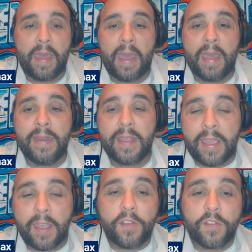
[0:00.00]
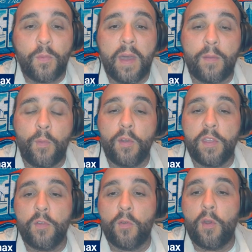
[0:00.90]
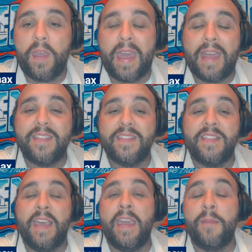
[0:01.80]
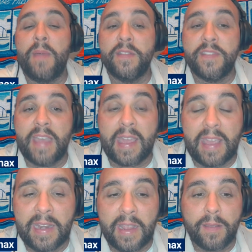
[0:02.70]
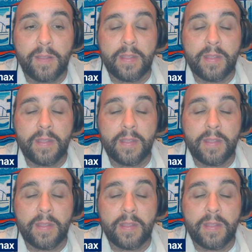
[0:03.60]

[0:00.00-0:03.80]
And here is what Will Gilroy had to say about Zach Edey,